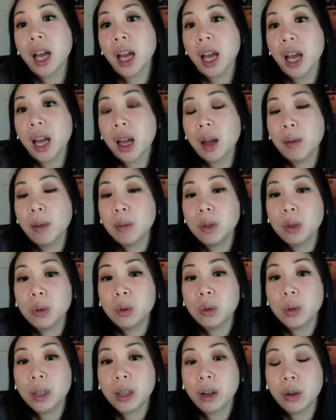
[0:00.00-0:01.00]
um,
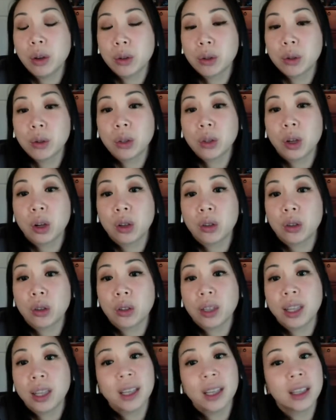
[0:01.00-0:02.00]
you can also talk
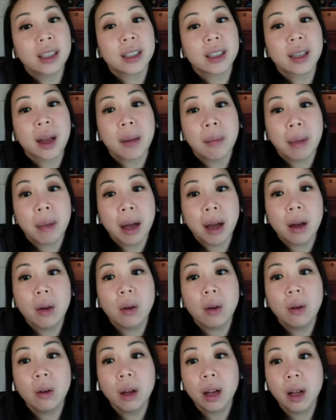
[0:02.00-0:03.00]
to the kids
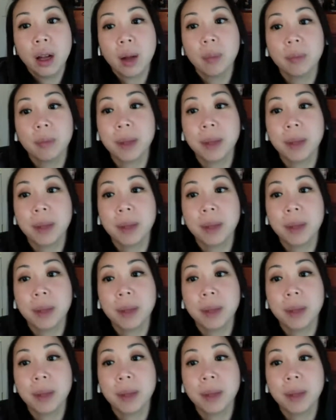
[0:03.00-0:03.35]
about um,